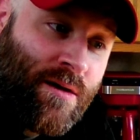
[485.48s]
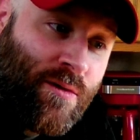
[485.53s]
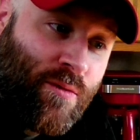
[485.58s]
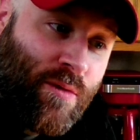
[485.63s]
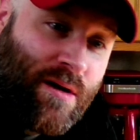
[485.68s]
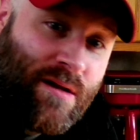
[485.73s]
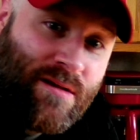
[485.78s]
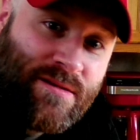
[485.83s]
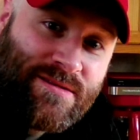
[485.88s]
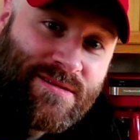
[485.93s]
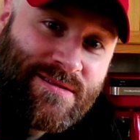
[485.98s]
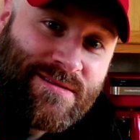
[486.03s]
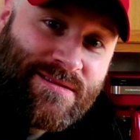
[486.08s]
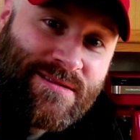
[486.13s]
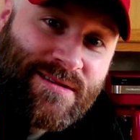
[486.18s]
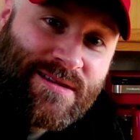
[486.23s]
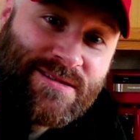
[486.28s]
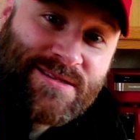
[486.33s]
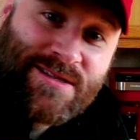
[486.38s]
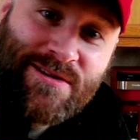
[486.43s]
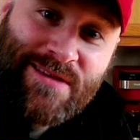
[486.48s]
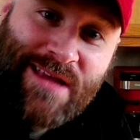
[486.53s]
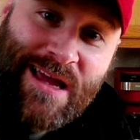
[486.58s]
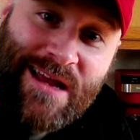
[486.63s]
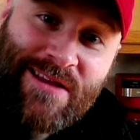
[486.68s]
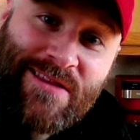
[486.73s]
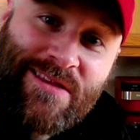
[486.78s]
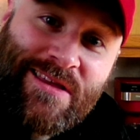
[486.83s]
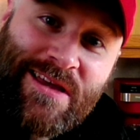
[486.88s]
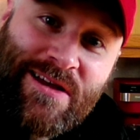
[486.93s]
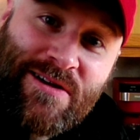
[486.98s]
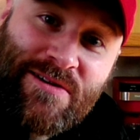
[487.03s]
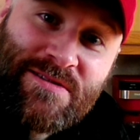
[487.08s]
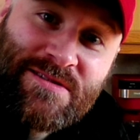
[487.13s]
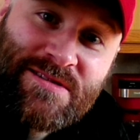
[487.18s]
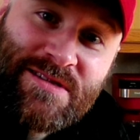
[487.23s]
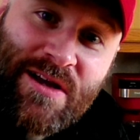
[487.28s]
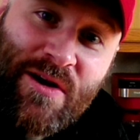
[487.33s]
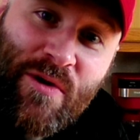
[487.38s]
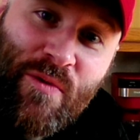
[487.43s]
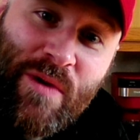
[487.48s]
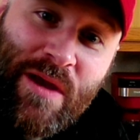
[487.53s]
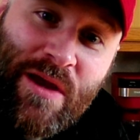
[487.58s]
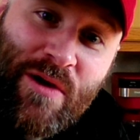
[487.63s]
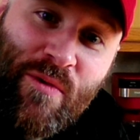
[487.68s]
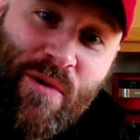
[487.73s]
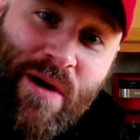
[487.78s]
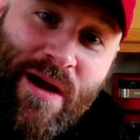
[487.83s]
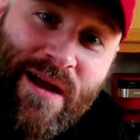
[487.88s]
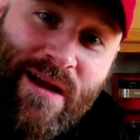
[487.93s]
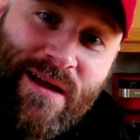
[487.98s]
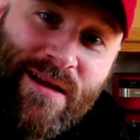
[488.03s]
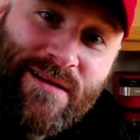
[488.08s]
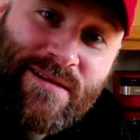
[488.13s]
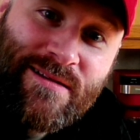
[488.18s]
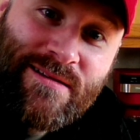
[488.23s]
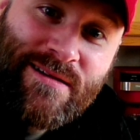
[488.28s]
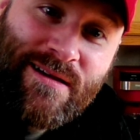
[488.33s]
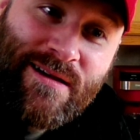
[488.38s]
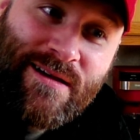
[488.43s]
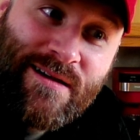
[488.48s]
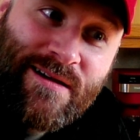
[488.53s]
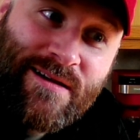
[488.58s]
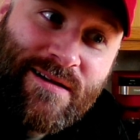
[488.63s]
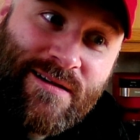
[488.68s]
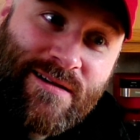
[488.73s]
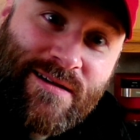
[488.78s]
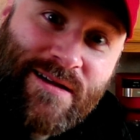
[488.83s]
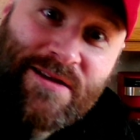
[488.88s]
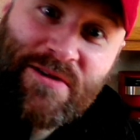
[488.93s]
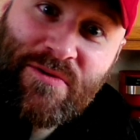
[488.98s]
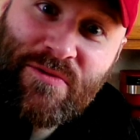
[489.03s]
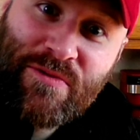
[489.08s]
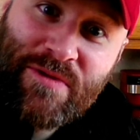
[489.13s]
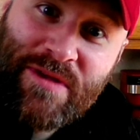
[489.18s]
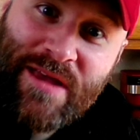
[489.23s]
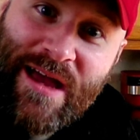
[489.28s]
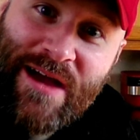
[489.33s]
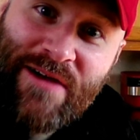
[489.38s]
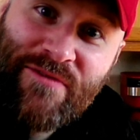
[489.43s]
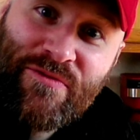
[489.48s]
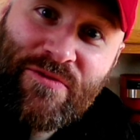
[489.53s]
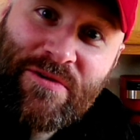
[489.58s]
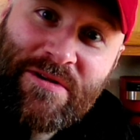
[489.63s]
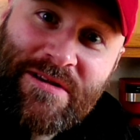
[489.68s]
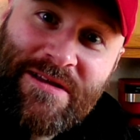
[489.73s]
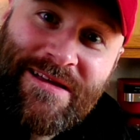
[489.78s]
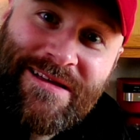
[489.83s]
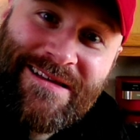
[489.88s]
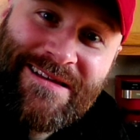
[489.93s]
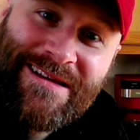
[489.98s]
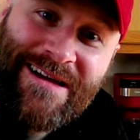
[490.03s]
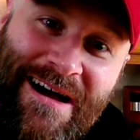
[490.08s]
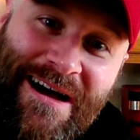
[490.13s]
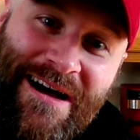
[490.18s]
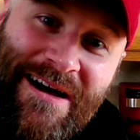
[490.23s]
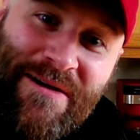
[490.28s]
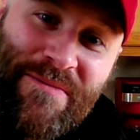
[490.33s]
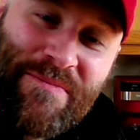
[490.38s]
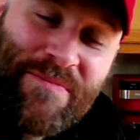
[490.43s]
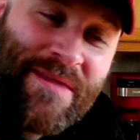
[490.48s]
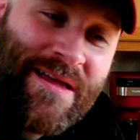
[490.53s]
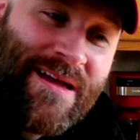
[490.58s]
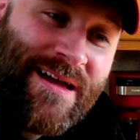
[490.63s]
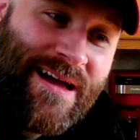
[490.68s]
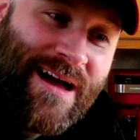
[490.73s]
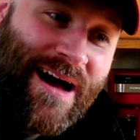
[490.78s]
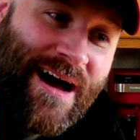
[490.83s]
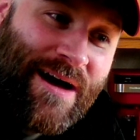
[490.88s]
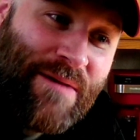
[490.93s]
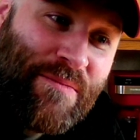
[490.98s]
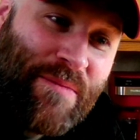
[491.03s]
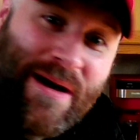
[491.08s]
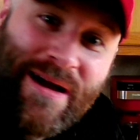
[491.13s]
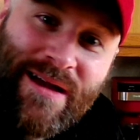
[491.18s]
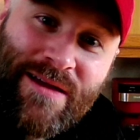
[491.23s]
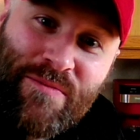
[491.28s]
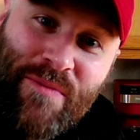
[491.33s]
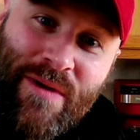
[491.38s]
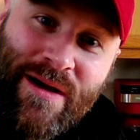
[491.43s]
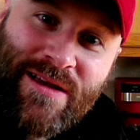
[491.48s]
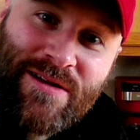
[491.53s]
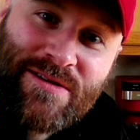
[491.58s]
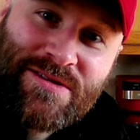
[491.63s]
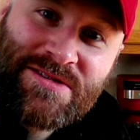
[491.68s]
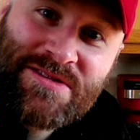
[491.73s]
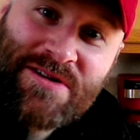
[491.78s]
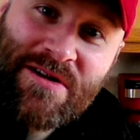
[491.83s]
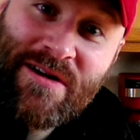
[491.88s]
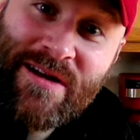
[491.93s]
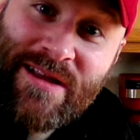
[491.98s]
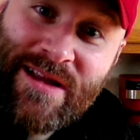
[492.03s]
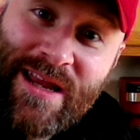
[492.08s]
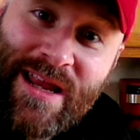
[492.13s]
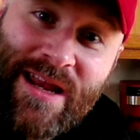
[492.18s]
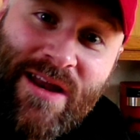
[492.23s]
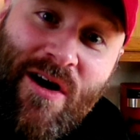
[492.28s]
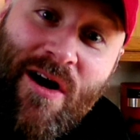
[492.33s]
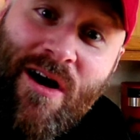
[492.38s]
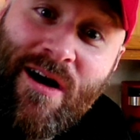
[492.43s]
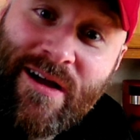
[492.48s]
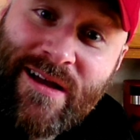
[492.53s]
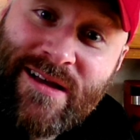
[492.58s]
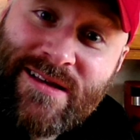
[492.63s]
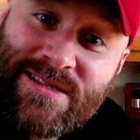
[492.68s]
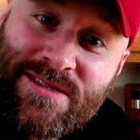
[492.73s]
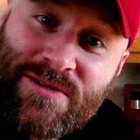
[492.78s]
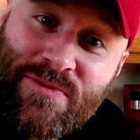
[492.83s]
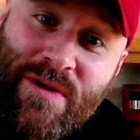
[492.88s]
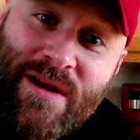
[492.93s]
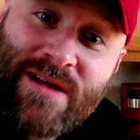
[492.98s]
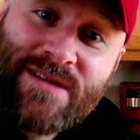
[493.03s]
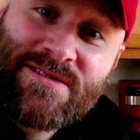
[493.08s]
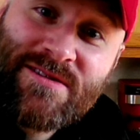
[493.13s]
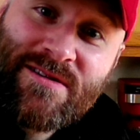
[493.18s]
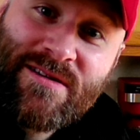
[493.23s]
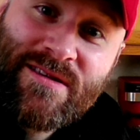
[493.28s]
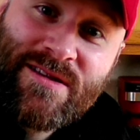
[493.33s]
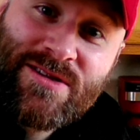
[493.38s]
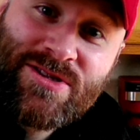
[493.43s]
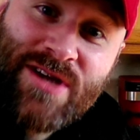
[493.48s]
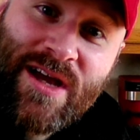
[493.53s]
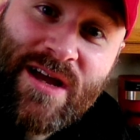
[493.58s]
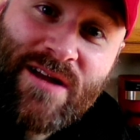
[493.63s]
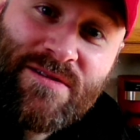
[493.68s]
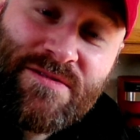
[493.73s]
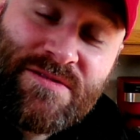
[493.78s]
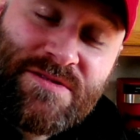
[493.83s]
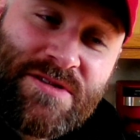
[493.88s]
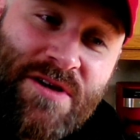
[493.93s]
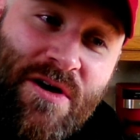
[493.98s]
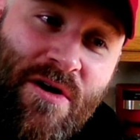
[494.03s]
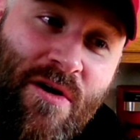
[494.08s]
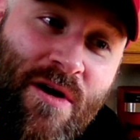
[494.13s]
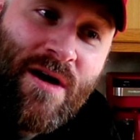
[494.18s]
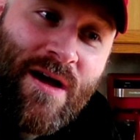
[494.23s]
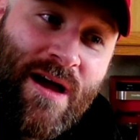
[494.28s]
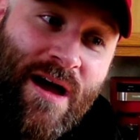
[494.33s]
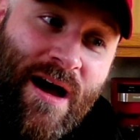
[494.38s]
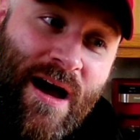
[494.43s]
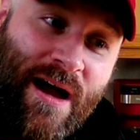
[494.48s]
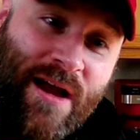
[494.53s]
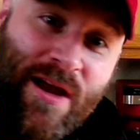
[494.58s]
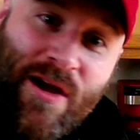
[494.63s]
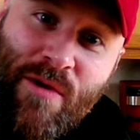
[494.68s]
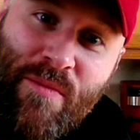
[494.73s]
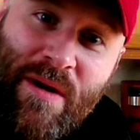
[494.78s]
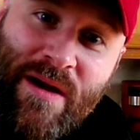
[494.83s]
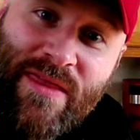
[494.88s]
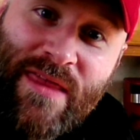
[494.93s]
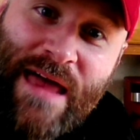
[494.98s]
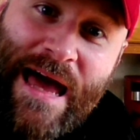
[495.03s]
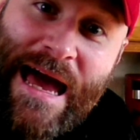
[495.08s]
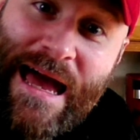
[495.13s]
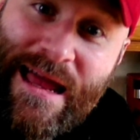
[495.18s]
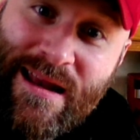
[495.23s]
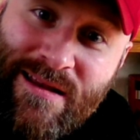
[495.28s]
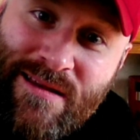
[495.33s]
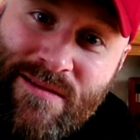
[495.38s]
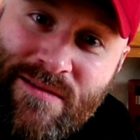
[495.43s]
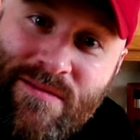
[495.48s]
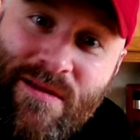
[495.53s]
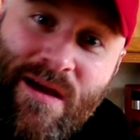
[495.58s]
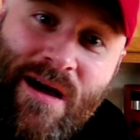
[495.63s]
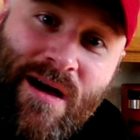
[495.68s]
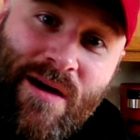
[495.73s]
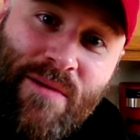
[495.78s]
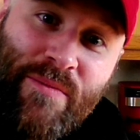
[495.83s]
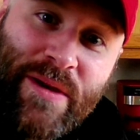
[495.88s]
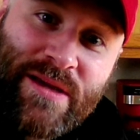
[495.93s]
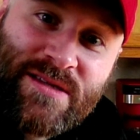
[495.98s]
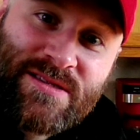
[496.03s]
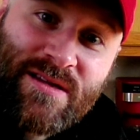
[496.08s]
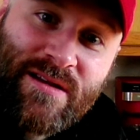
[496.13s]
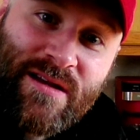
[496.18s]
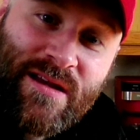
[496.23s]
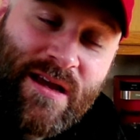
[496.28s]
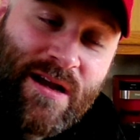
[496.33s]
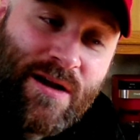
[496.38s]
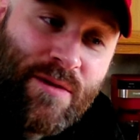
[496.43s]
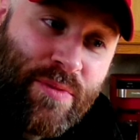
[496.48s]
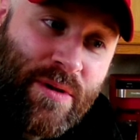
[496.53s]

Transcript: Well, considering the end of the year is like a week away, I don't really have one. My year started in August when I started the channel, so I go by that based on year.